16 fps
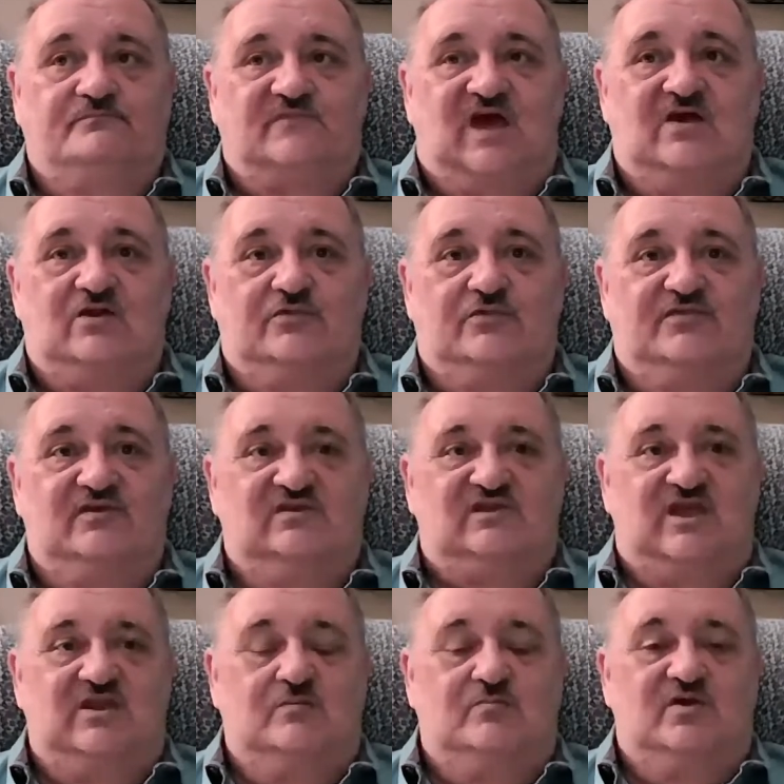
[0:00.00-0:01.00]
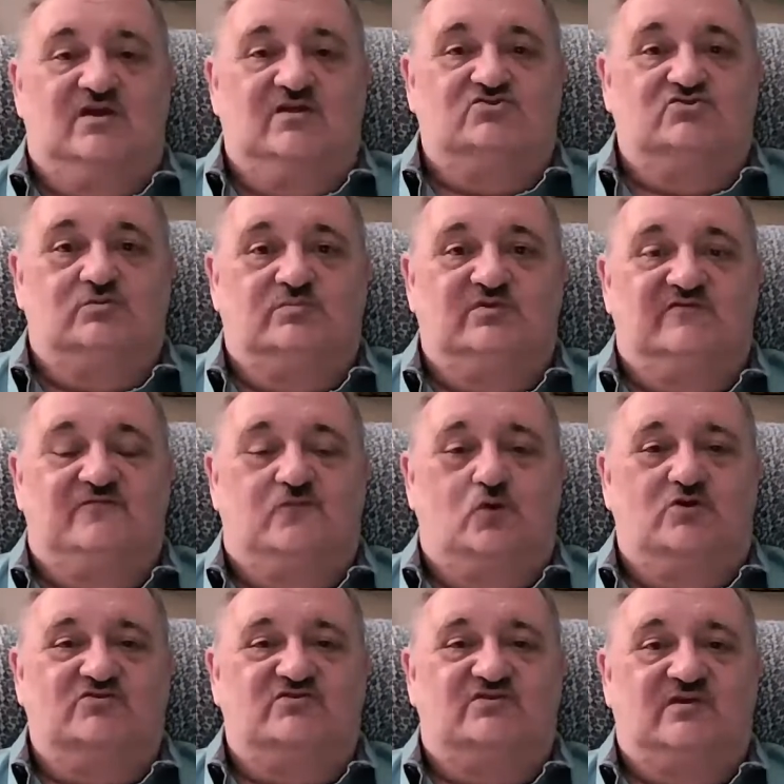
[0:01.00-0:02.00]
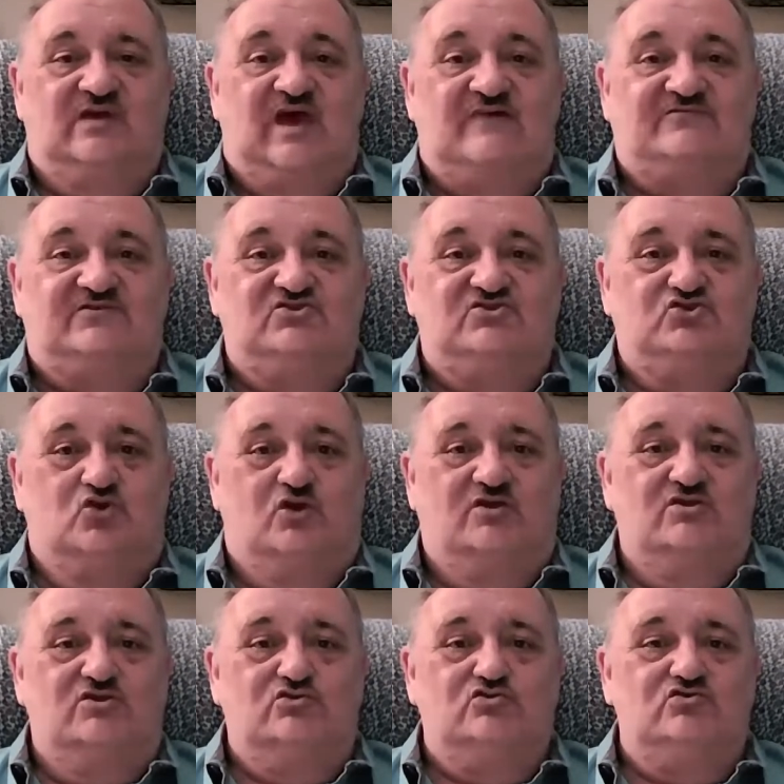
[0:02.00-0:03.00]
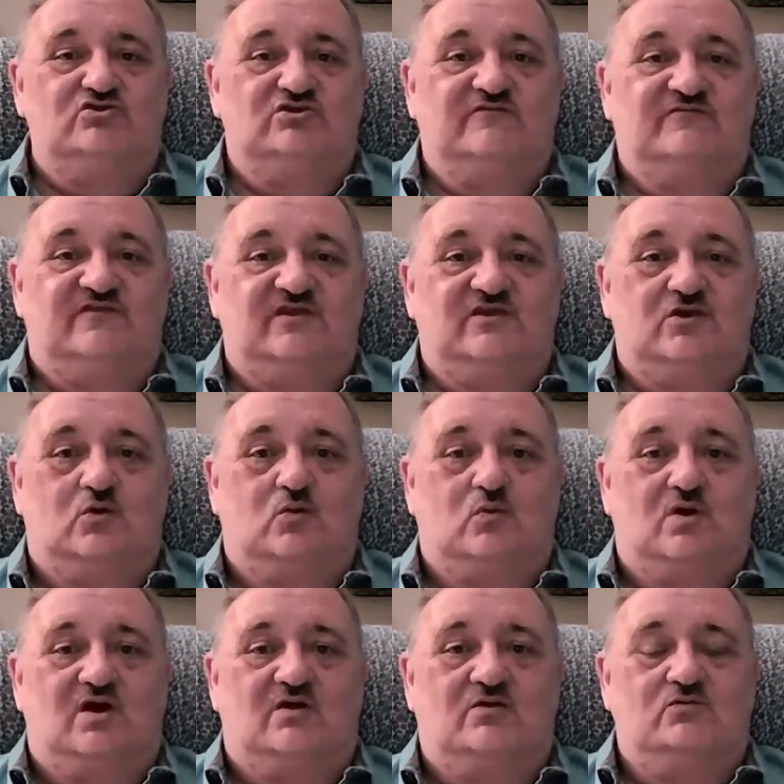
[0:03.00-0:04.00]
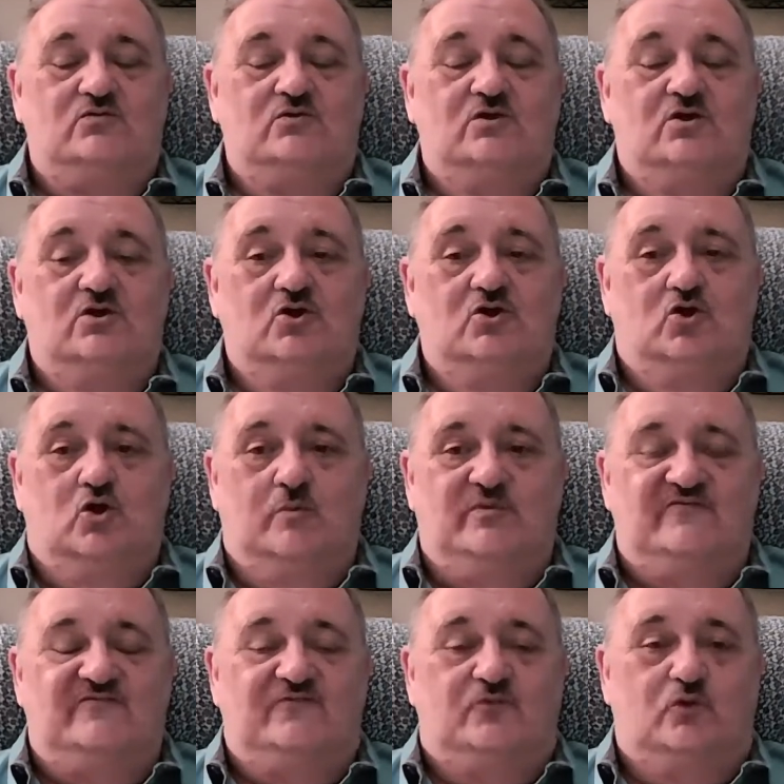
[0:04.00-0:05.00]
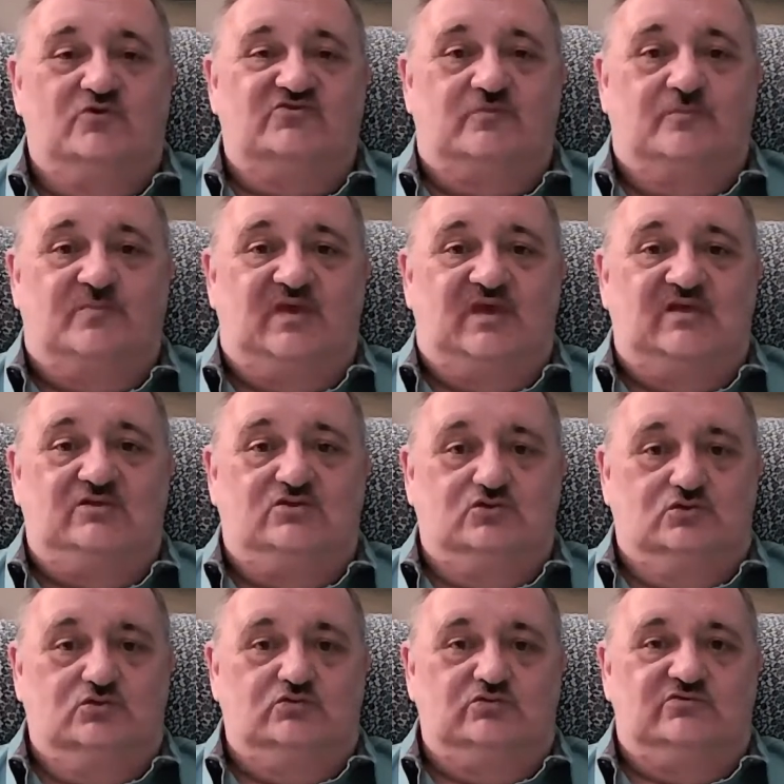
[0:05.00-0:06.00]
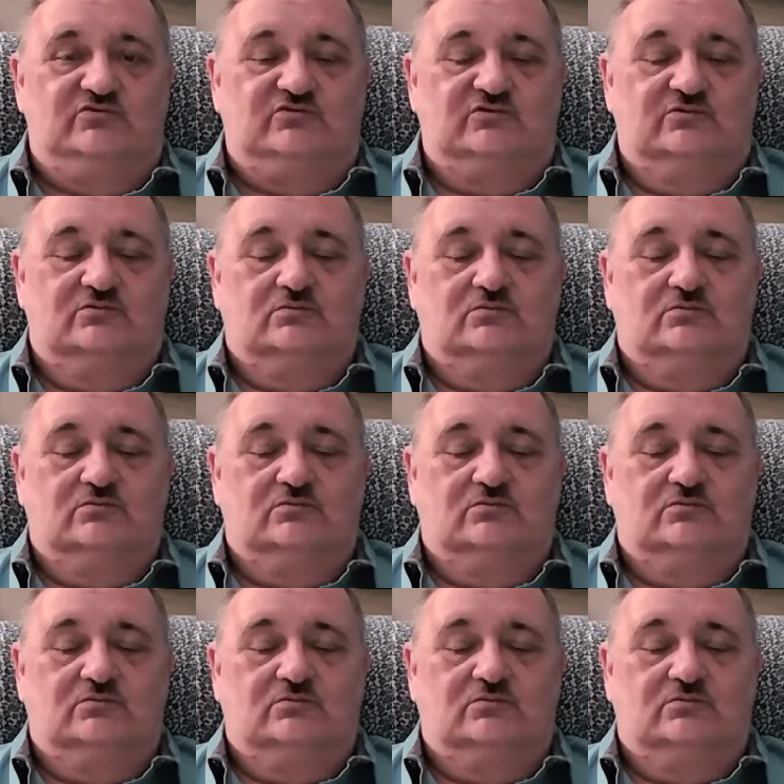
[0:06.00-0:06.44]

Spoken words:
I don't think anybody should be forced to have to join a union if they don't want to, or be forced to pay dues.